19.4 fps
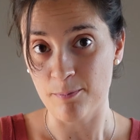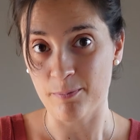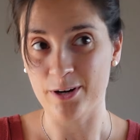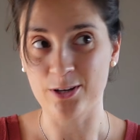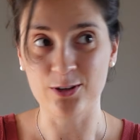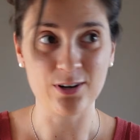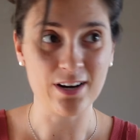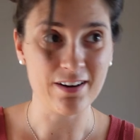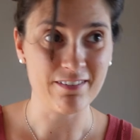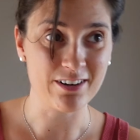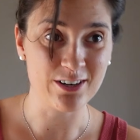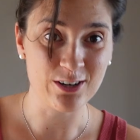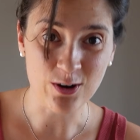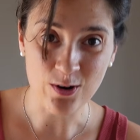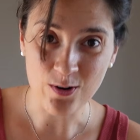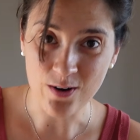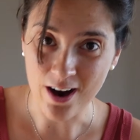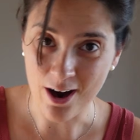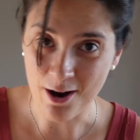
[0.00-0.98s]
But you never
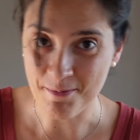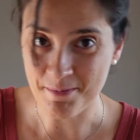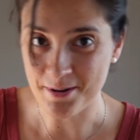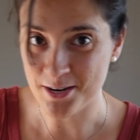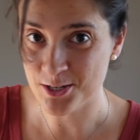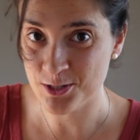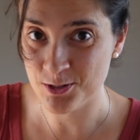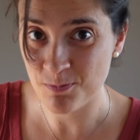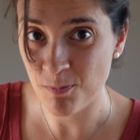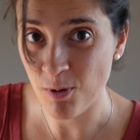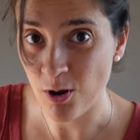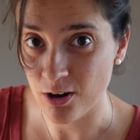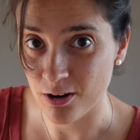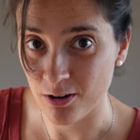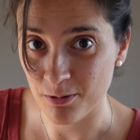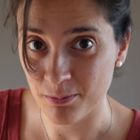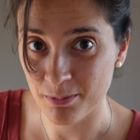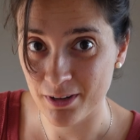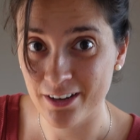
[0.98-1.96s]
know how much
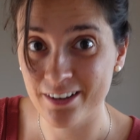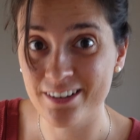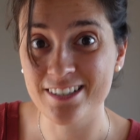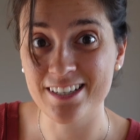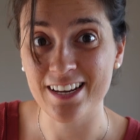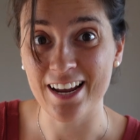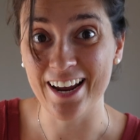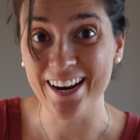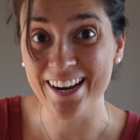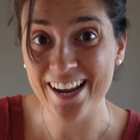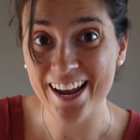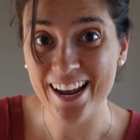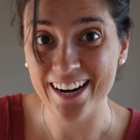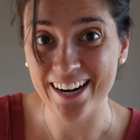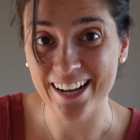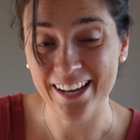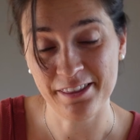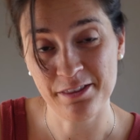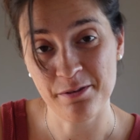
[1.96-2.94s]
smaller because,
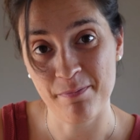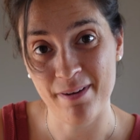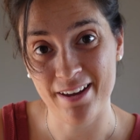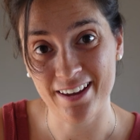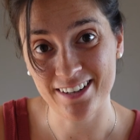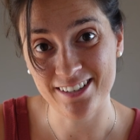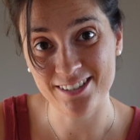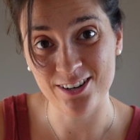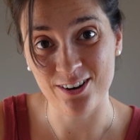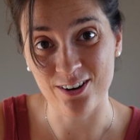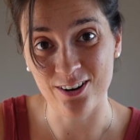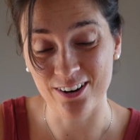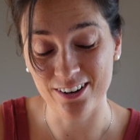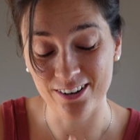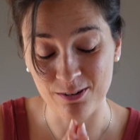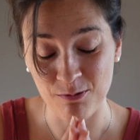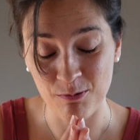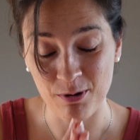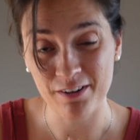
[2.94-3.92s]
again, it depends
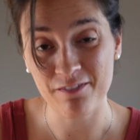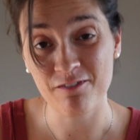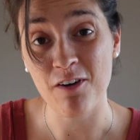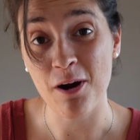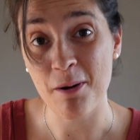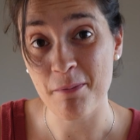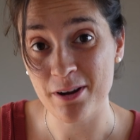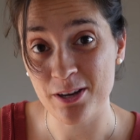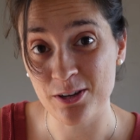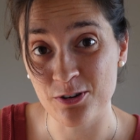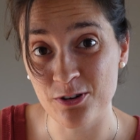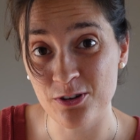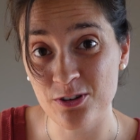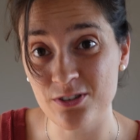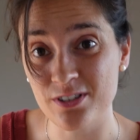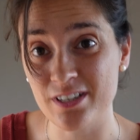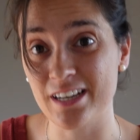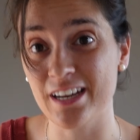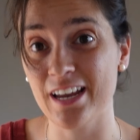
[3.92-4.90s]
on what fabric you're
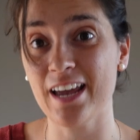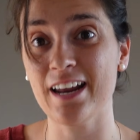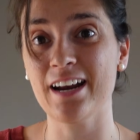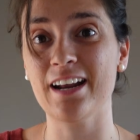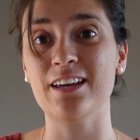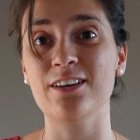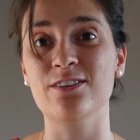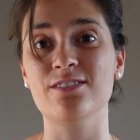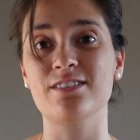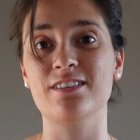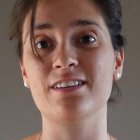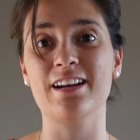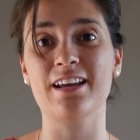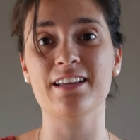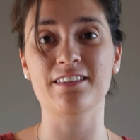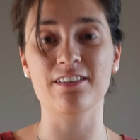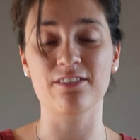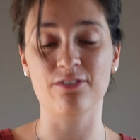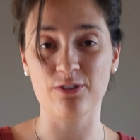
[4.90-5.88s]
using. And I used a
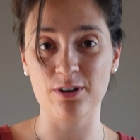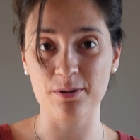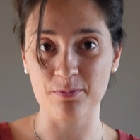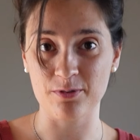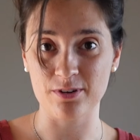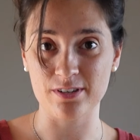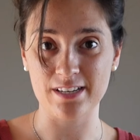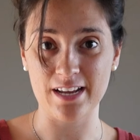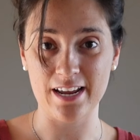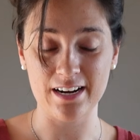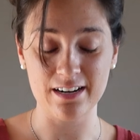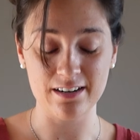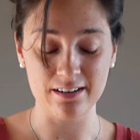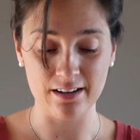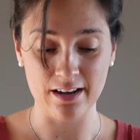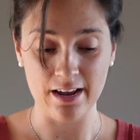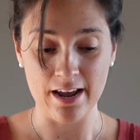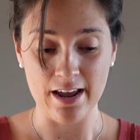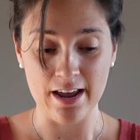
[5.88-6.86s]

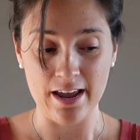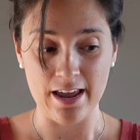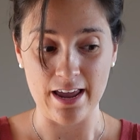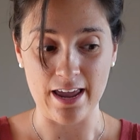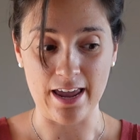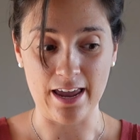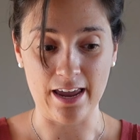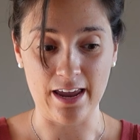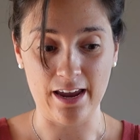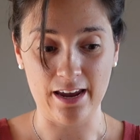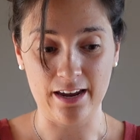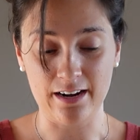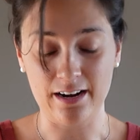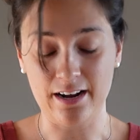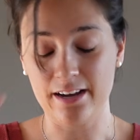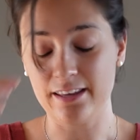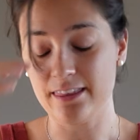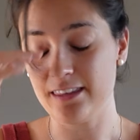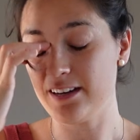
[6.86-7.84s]
93%, and
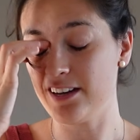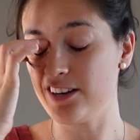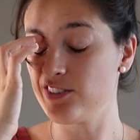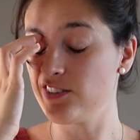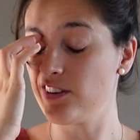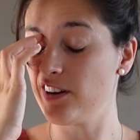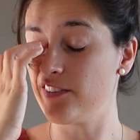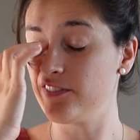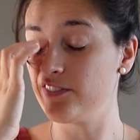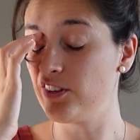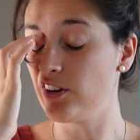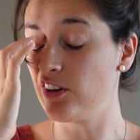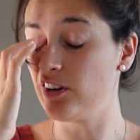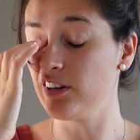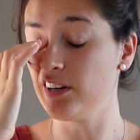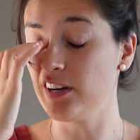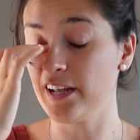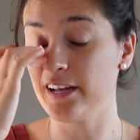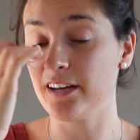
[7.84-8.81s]
I think I should have
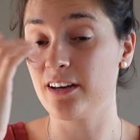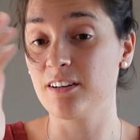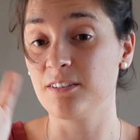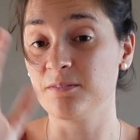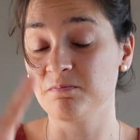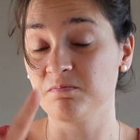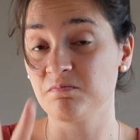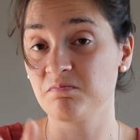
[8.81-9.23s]
done like